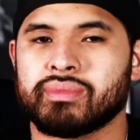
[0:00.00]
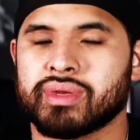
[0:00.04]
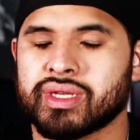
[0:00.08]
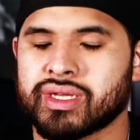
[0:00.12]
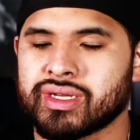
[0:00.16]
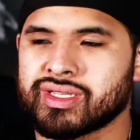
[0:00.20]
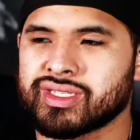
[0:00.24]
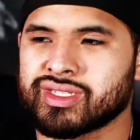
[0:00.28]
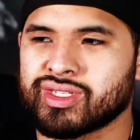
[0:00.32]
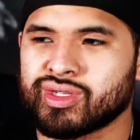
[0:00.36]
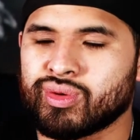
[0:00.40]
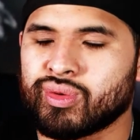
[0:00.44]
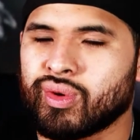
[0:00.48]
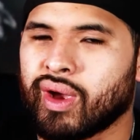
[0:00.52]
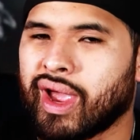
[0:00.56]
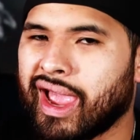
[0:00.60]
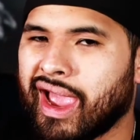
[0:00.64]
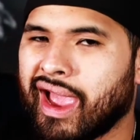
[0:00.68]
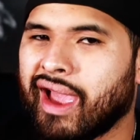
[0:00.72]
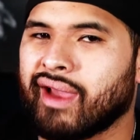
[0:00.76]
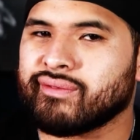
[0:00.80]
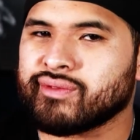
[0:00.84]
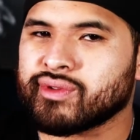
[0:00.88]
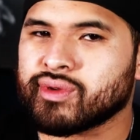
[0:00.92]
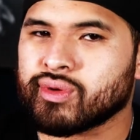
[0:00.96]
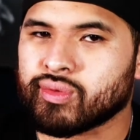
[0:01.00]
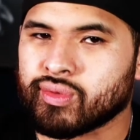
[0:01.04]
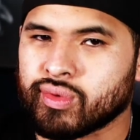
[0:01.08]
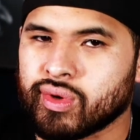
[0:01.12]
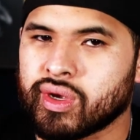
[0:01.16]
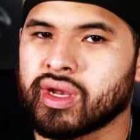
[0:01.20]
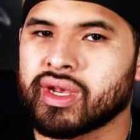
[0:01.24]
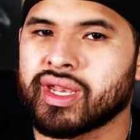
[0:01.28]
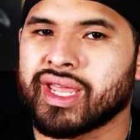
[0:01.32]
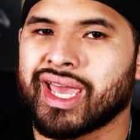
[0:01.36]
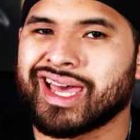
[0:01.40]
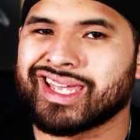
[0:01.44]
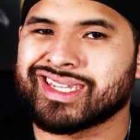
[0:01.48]
Because you have to
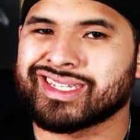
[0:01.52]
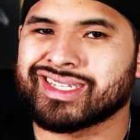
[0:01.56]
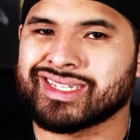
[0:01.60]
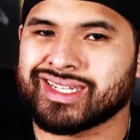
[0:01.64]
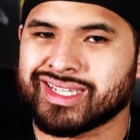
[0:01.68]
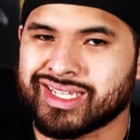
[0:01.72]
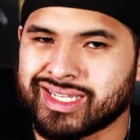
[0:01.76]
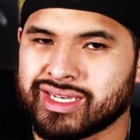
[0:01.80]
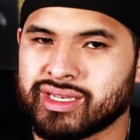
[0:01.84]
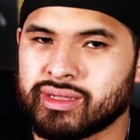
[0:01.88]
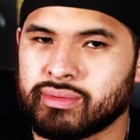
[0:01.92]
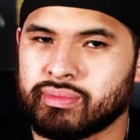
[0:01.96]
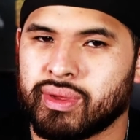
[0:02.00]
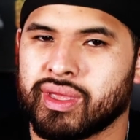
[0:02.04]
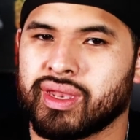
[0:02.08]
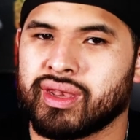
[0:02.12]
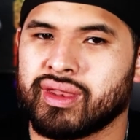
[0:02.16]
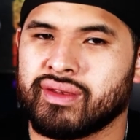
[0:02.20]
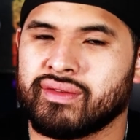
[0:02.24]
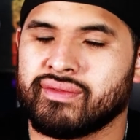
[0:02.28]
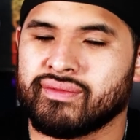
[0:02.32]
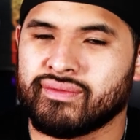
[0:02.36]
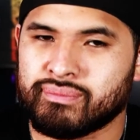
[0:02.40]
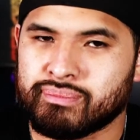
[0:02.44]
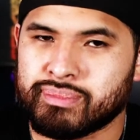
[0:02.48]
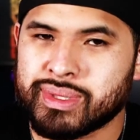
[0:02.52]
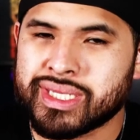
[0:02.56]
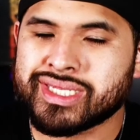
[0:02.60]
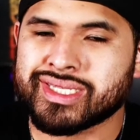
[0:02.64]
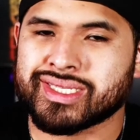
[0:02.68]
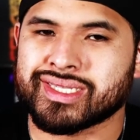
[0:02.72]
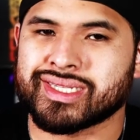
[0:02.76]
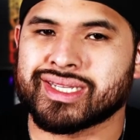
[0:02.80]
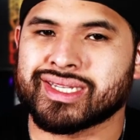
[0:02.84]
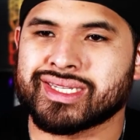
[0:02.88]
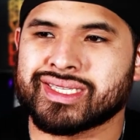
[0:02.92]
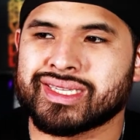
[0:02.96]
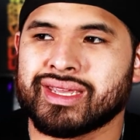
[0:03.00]
run as an independent
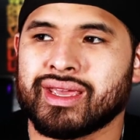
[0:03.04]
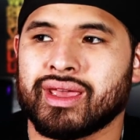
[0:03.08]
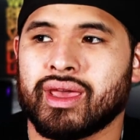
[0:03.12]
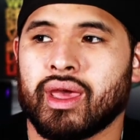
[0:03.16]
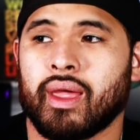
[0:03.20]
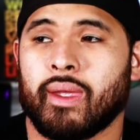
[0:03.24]
business